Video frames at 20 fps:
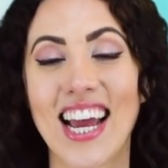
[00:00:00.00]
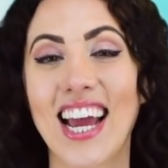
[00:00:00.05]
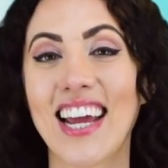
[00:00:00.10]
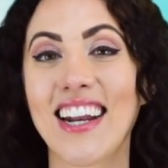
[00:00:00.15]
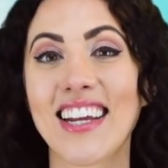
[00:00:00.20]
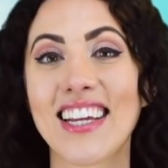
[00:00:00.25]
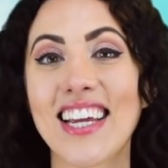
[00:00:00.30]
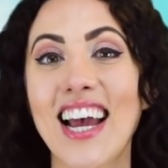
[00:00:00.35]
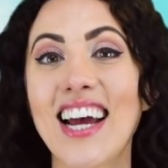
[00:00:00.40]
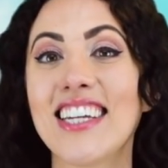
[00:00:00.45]

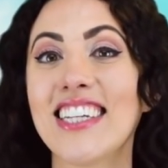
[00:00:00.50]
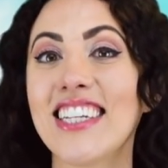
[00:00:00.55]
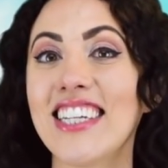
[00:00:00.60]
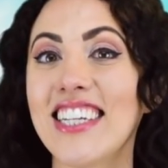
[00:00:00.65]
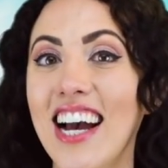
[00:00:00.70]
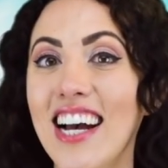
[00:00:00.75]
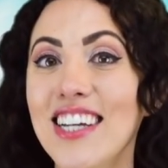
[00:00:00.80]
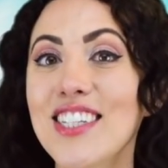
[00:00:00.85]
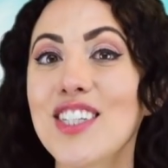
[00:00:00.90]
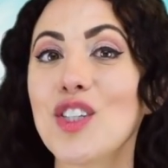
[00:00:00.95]
And again,
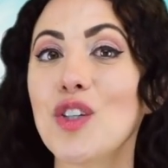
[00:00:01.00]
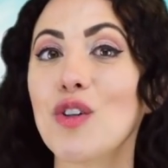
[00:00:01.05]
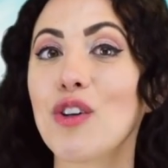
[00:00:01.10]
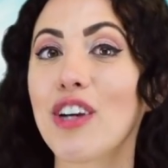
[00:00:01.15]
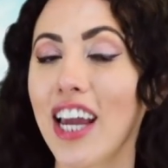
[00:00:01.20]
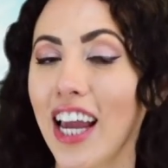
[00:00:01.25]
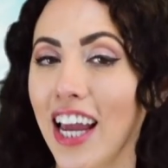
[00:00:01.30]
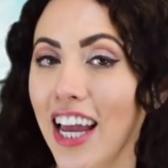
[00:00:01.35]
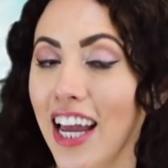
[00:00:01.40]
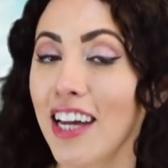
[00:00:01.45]
yes, you
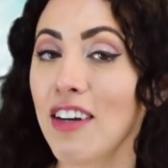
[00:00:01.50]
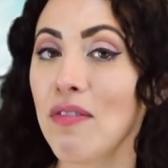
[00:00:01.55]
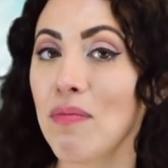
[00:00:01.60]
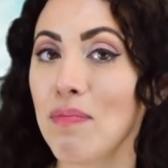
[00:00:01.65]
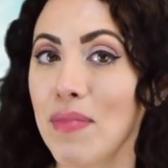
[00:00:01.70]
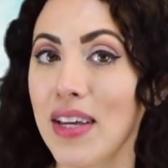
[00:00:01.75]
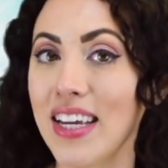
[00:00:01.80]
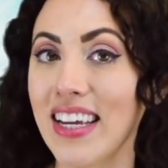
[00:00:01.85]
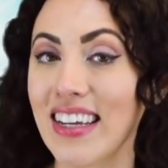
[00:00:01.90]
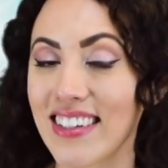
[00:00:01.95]

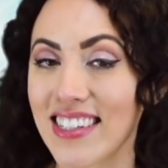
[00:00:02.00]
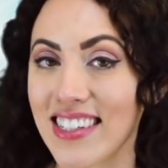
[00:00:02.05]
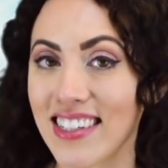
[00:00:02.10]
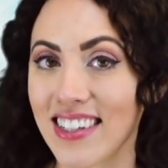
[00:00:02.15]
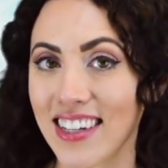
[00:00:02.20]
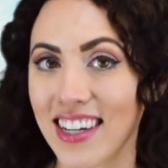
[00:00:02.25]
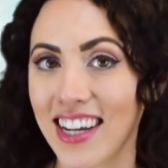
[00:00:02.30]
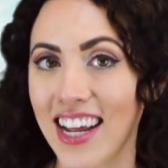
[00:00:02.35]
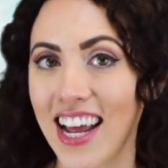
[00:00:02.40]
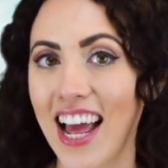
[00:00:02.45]
can meet
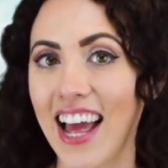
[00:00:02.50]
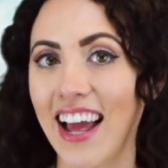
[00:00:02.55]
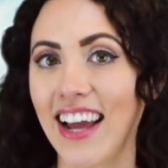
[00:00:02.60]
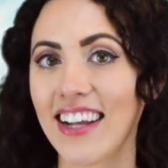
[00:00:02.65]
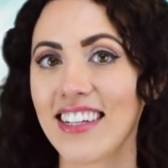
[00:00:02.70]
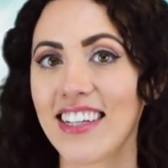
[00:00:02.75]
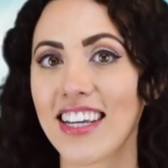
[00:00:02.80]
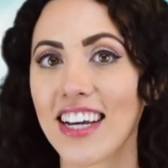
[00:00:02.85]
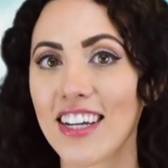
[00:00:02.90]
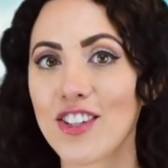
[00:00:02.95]

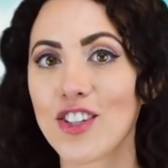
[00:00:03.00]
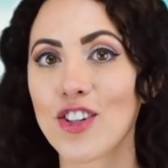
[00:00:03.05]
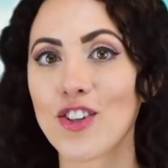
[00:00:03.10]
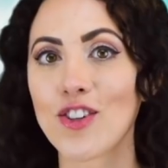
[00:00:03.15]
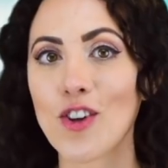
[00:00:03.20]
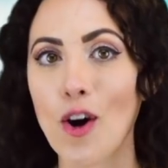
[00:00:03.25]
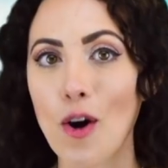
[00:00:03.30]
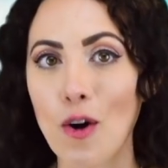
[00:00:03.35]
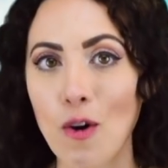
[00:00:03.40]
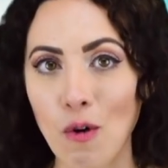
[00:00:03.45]
and get to
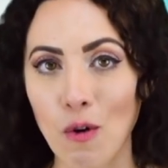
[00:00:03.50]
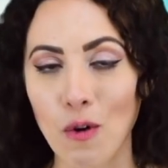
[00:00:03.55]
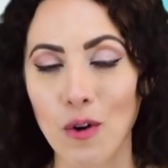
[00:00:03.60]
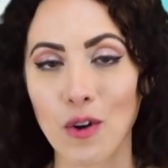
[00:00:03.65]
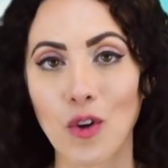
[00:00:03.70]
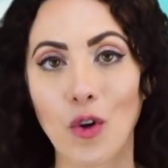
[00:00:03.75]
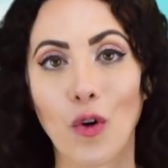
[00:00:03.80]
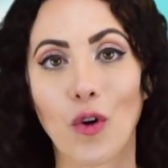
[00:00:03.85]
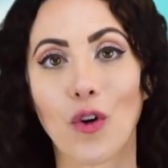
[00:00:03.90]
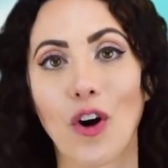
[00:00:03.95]
know
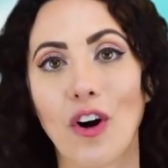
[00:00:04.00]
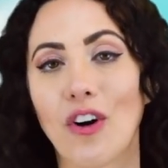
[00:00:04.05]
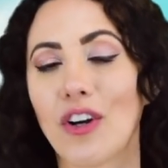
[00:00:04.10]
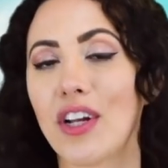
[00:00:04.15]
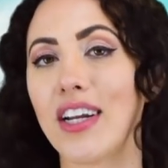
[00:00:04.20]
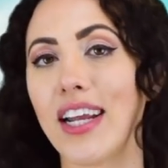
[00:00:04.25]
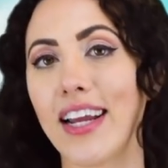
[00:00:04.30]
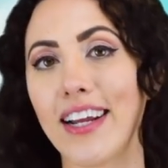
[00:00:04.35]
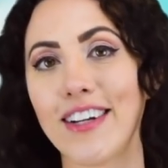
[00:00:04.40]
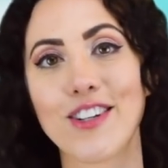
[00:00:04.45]
your
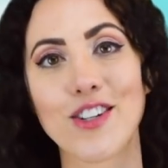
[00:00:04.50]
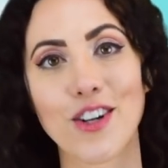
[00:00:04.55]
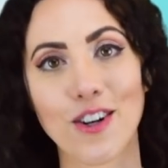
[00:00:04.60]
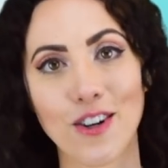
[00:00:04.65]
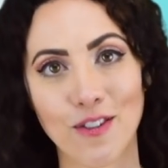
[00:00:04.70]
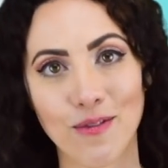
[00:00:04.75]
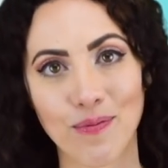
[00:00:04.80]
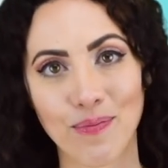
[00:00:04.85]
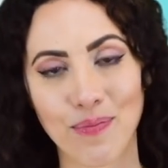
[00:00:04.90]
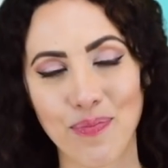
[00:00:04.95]
guardian
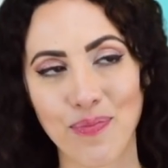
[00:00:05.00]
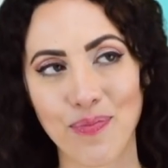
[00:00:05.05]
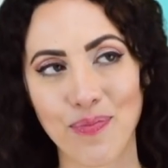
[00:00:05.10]
angel.